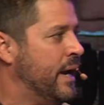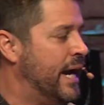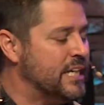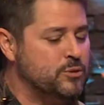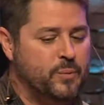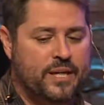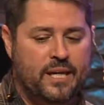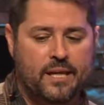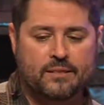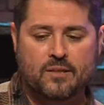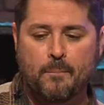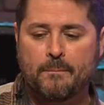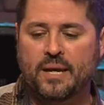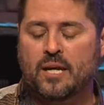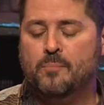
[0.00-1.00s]
as we hit the
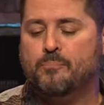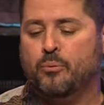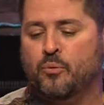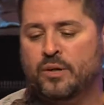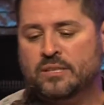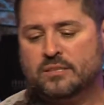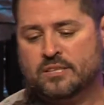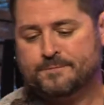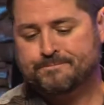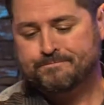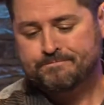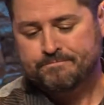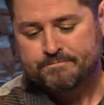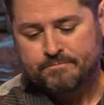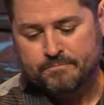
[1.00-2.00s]
main points
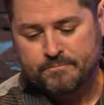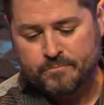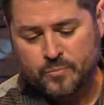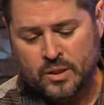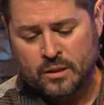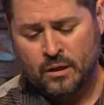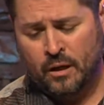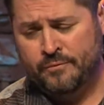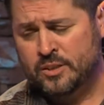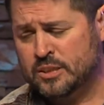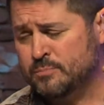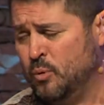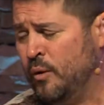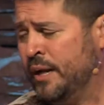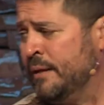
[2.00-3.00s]
of
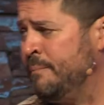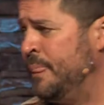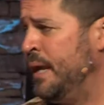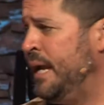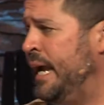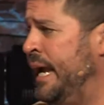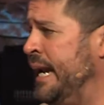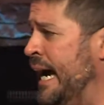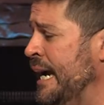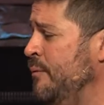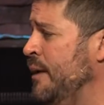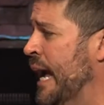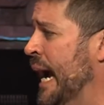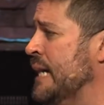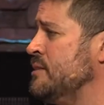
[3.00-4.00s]
this morning. And I
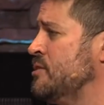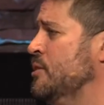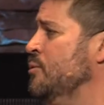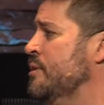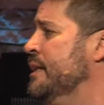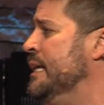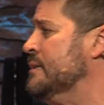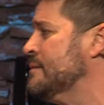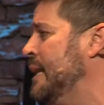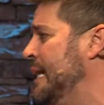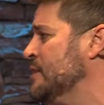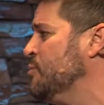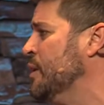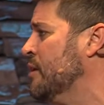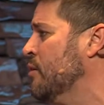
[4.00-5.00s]
would ask you this that
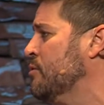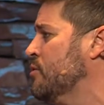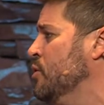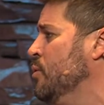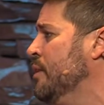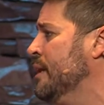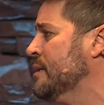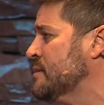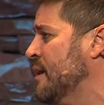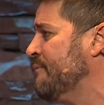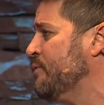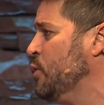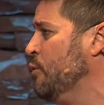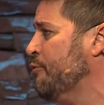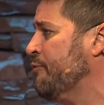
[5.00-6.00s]
as we go through this,
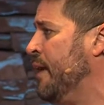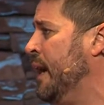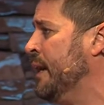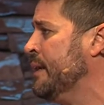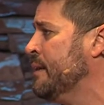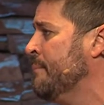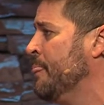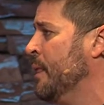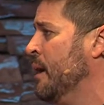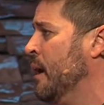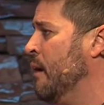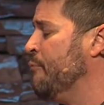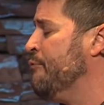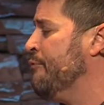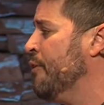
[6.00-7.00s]
if you find
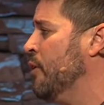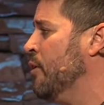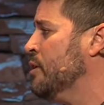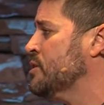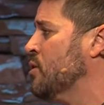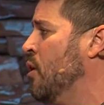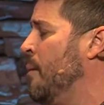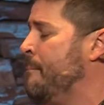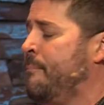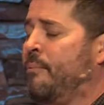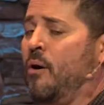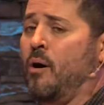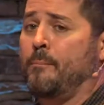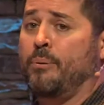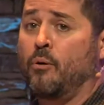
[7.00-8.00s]
a verse or
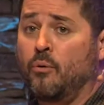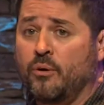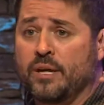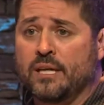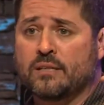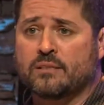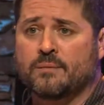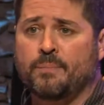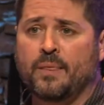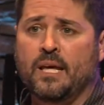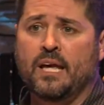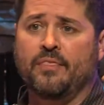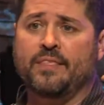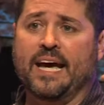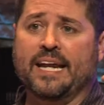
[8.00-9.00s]
a point
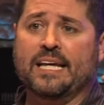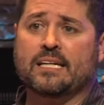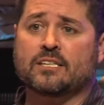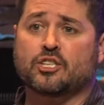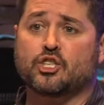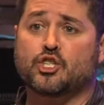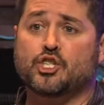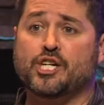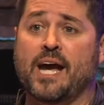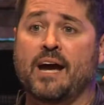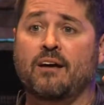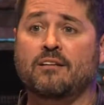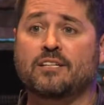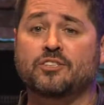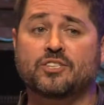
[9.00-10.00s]
that is
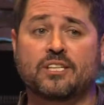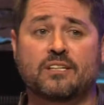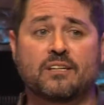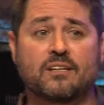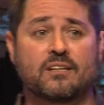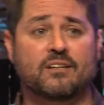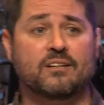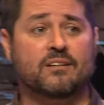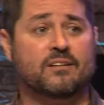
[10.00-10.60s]
challenging